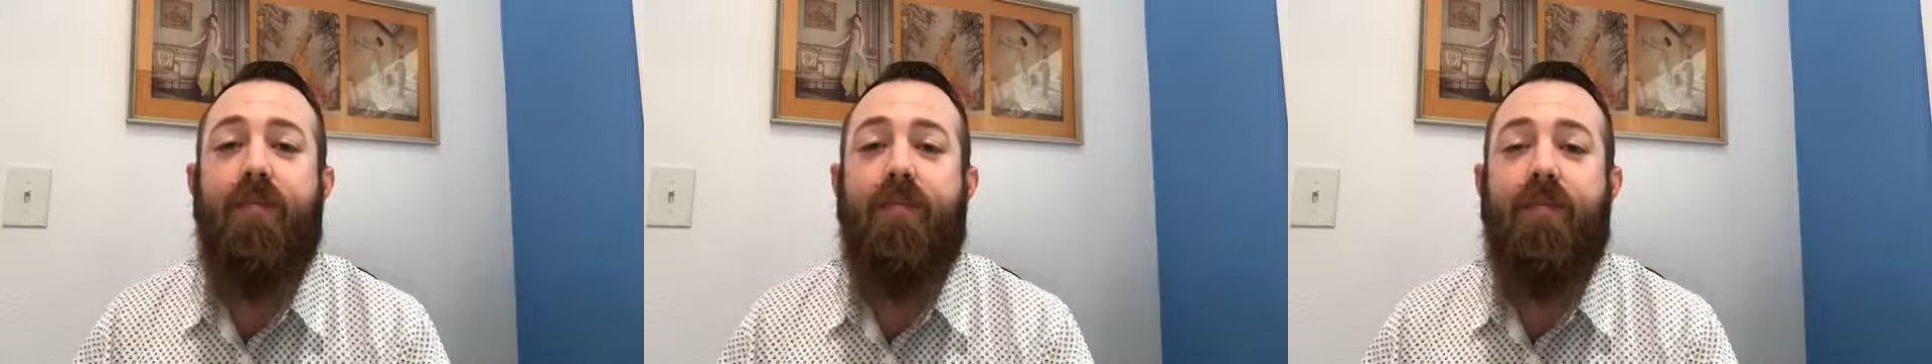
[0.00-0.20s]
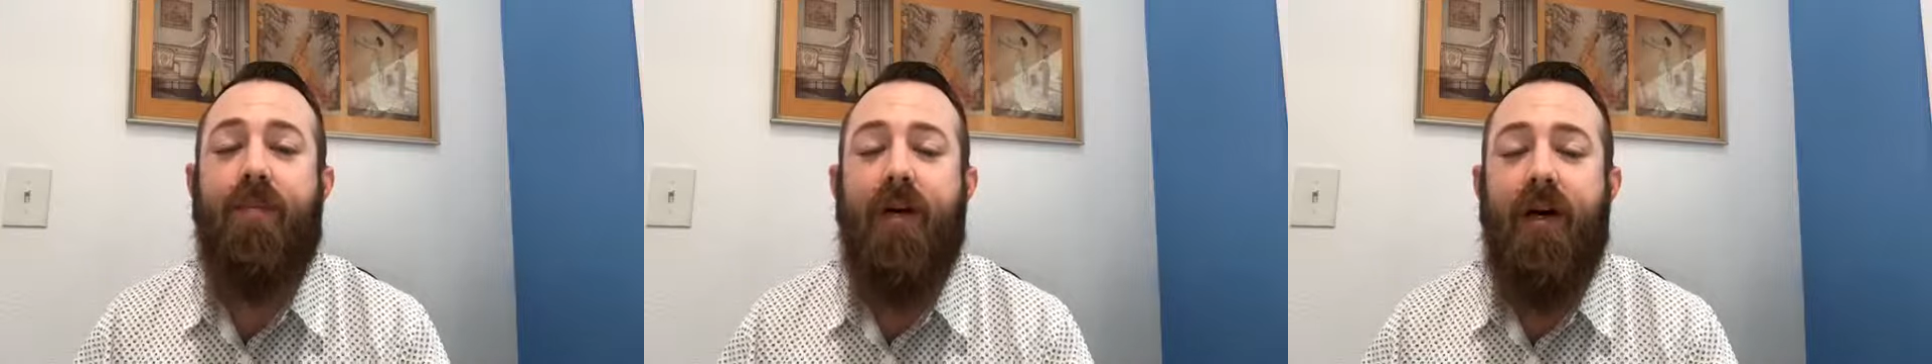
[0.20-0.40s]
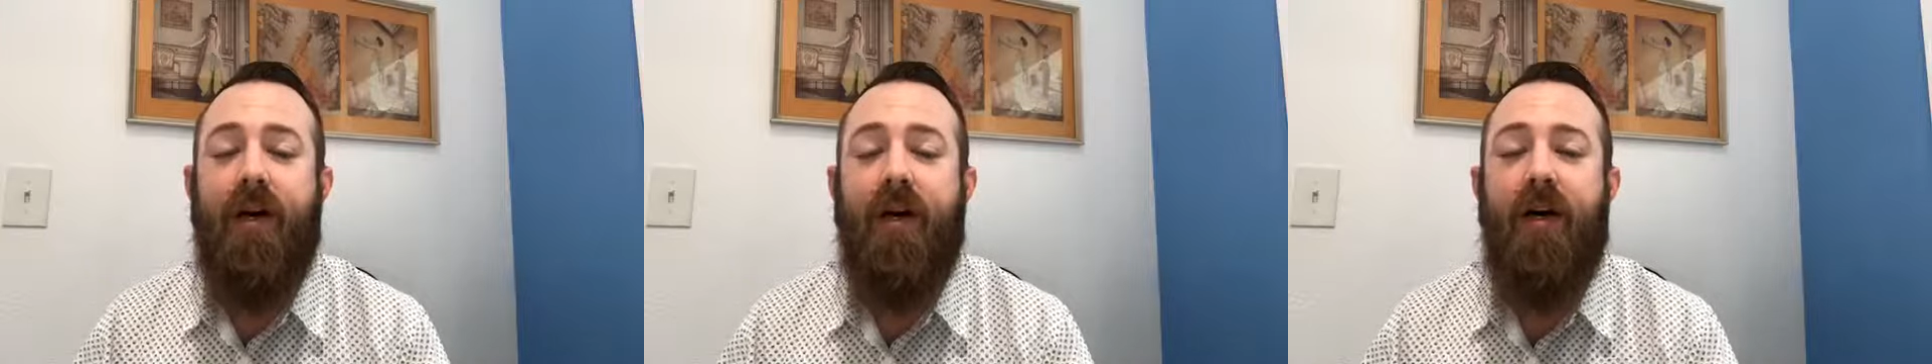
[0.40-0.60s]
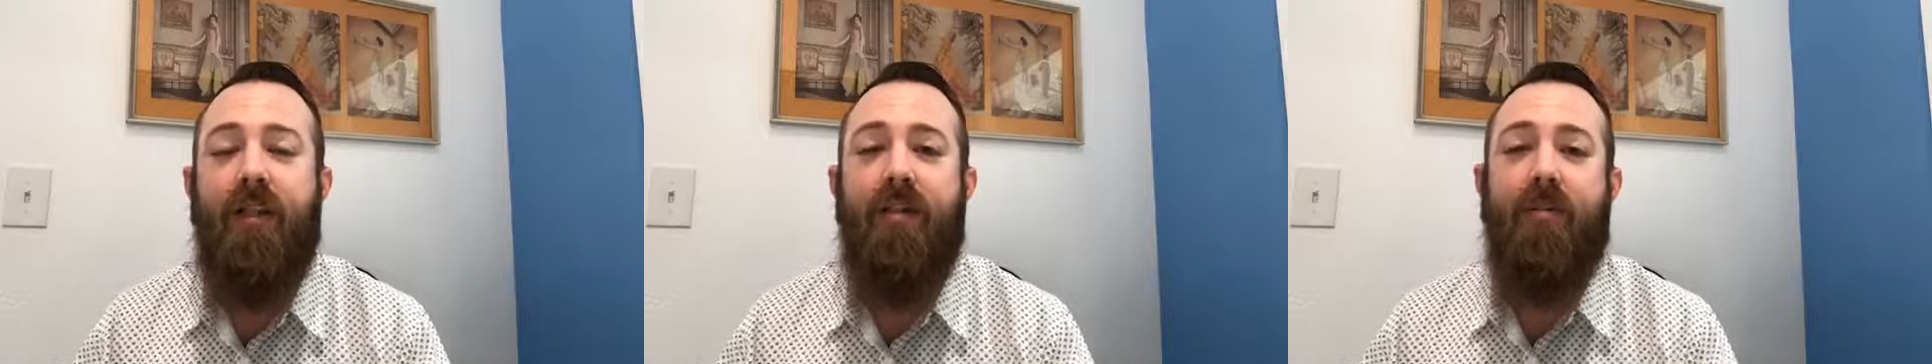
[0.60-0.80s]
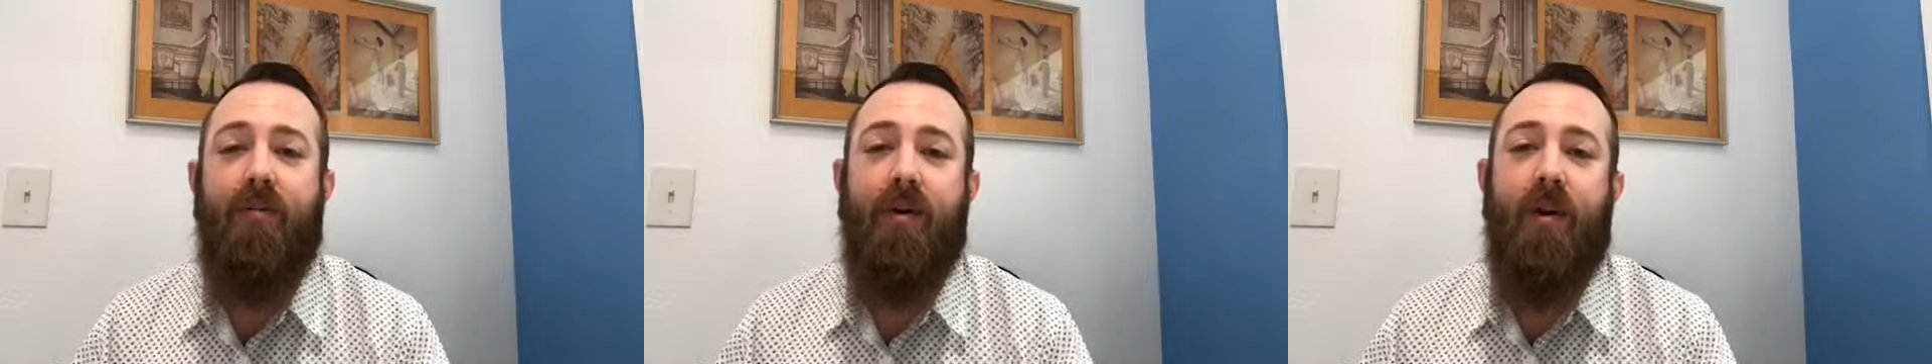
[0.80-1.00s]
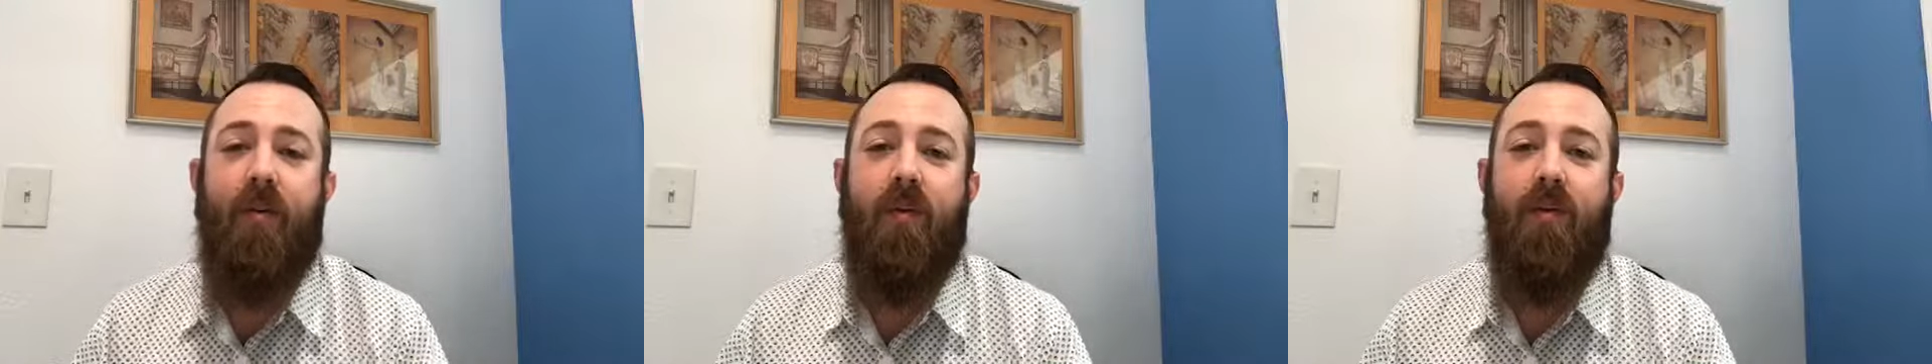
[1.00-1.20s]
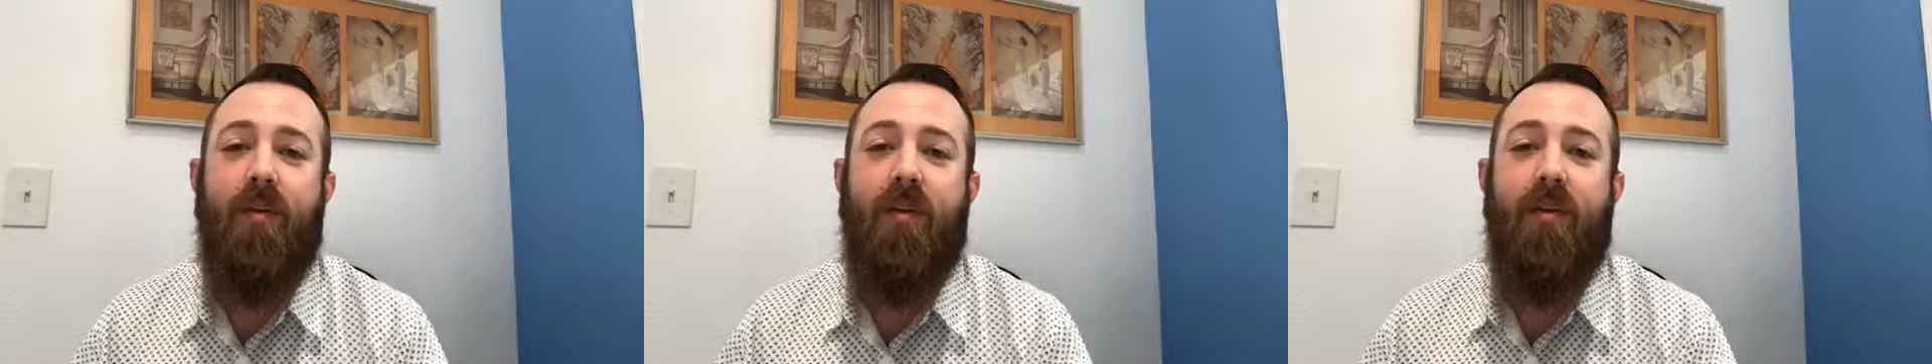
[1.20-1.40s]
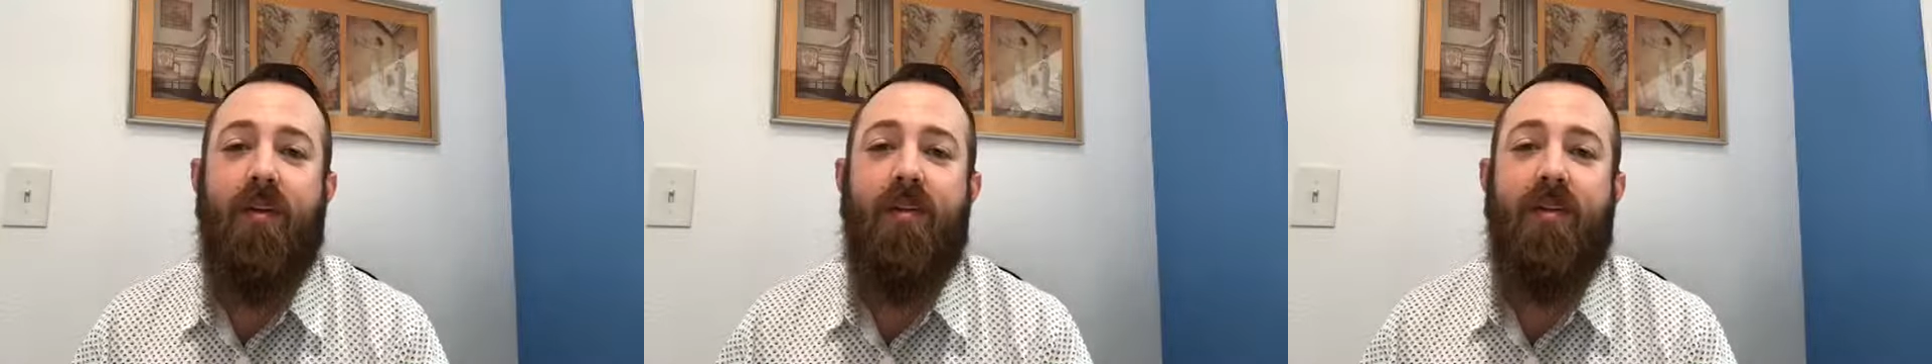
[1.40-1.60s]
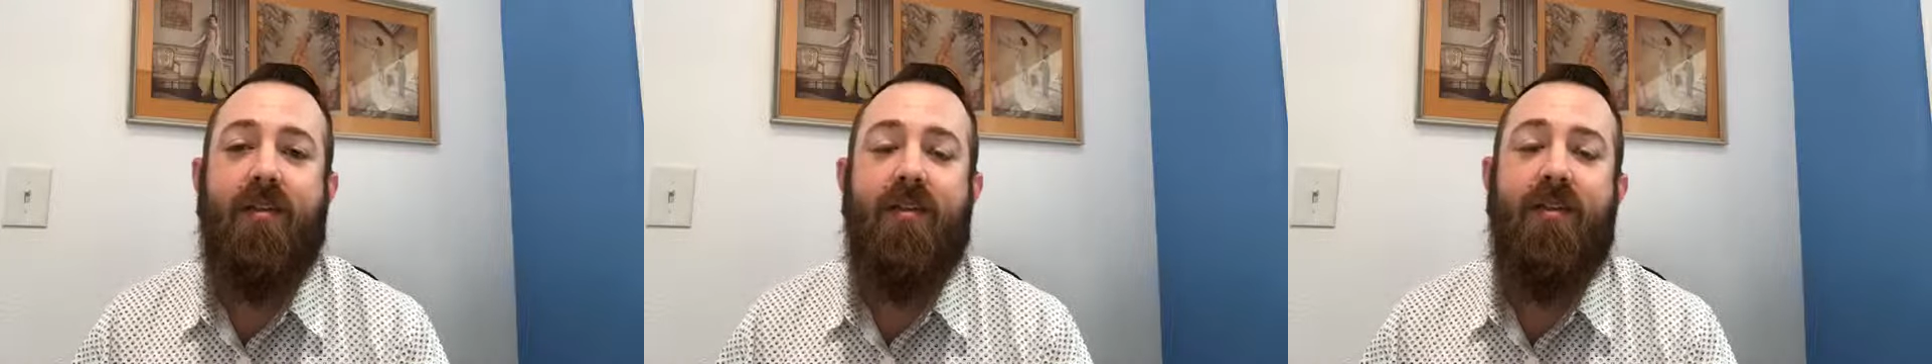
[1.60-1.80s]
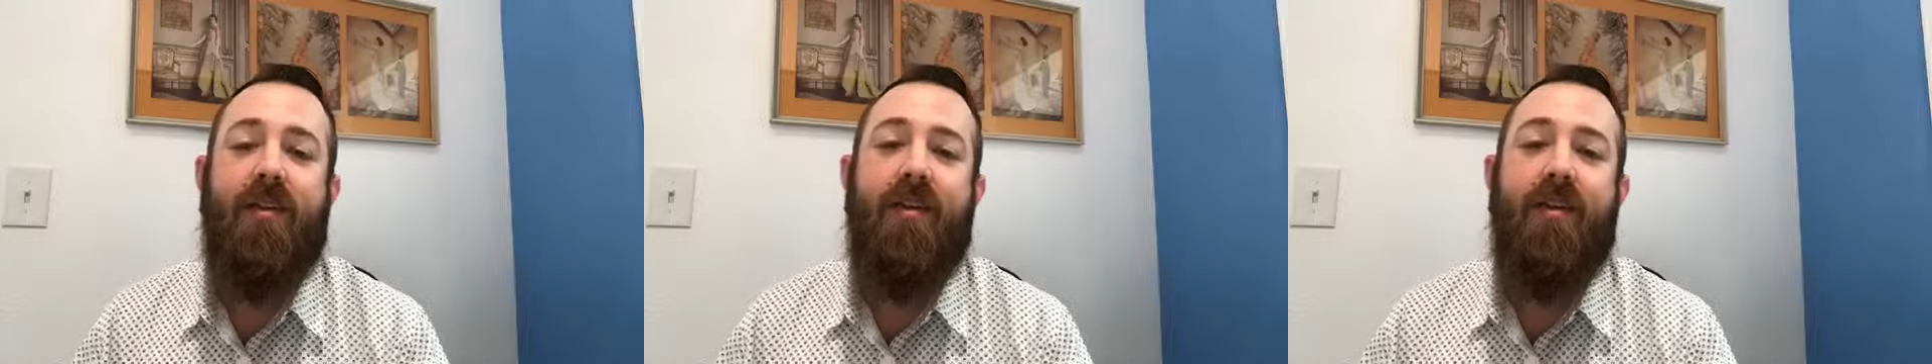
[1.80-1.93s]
but the problem is